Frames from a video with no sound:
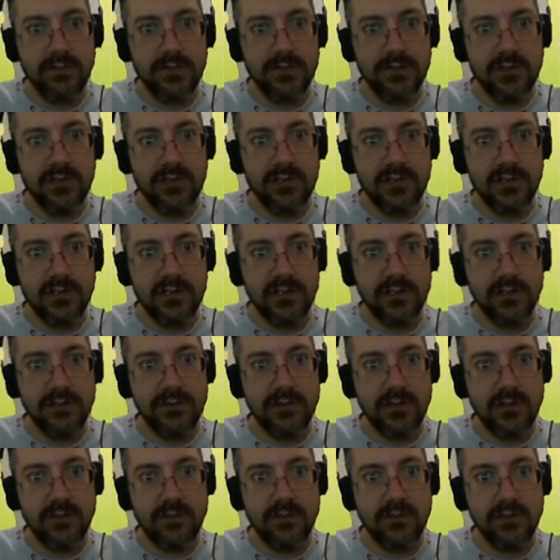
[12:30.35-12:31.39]
The shift
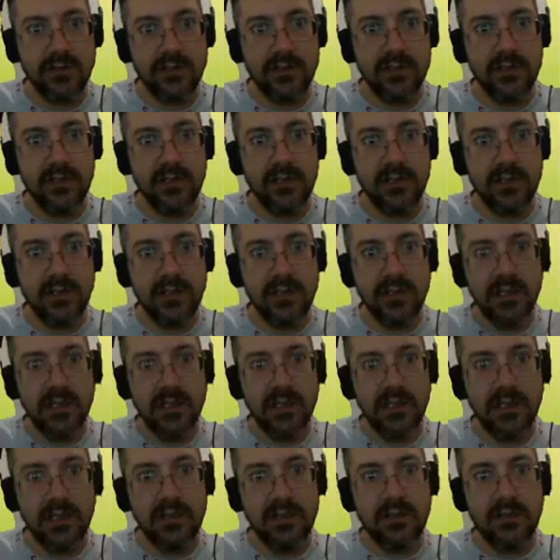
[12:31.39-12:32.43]
holding
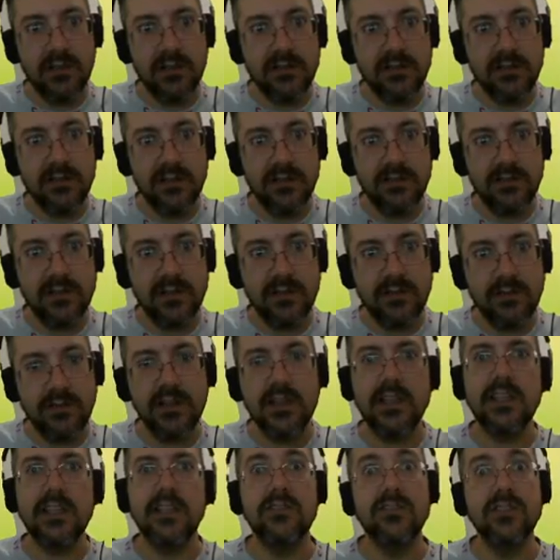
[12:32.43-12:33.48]
is easier to
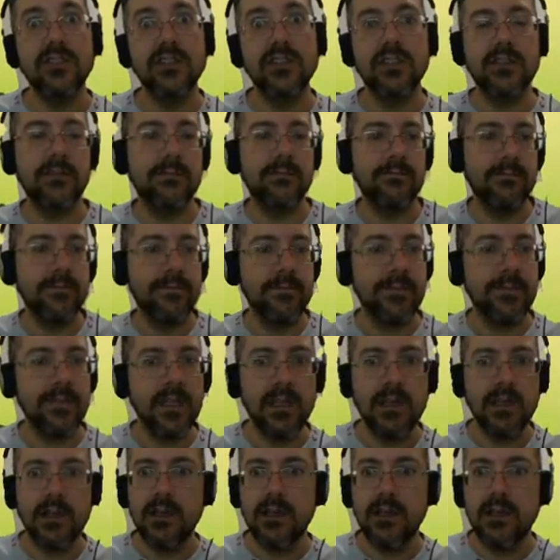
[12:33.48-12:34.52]
edit.
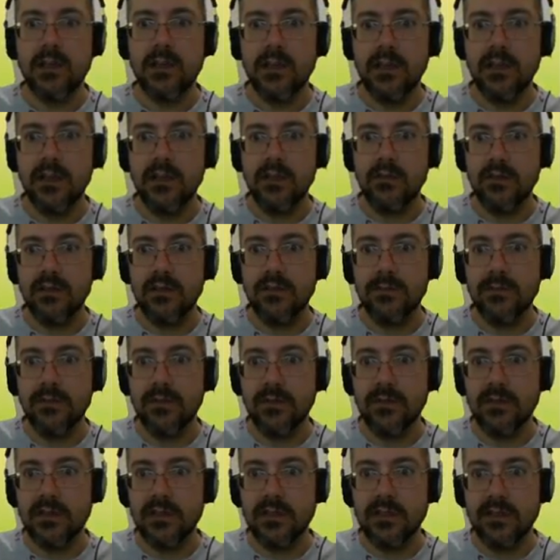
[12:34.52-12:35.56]
I'm going to
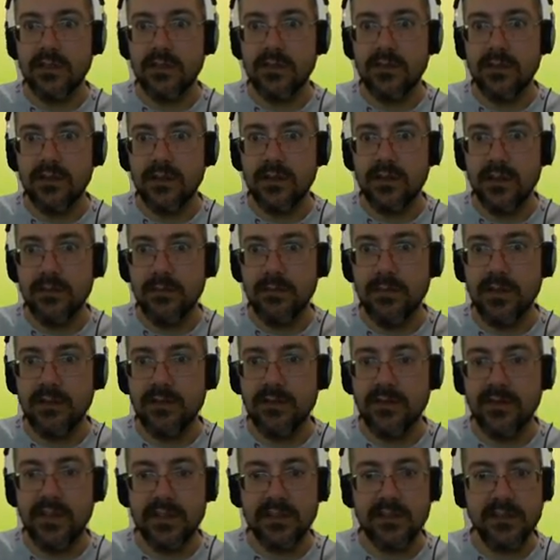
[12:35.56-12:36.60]
put a bit
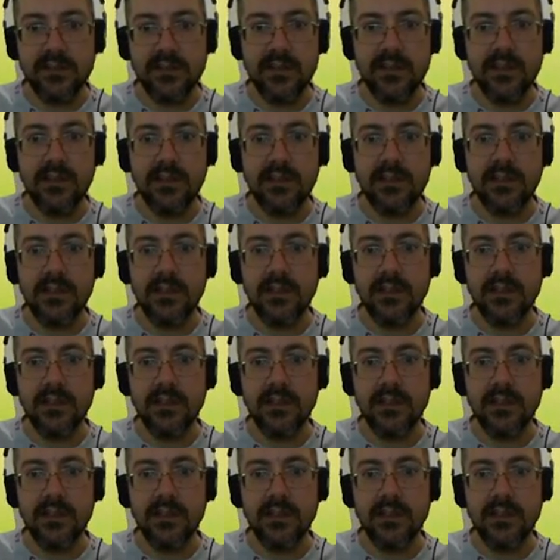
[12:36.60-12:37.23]
faster here.